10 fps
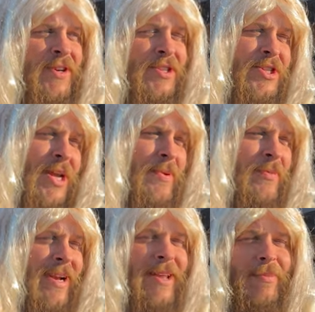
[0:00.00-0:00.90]
cheaper
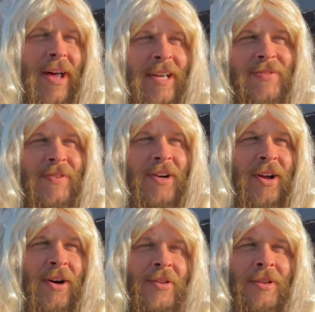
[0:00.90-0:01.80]
mini bikes for all
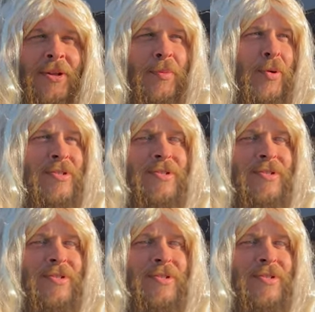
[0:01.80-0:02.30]
the little boys and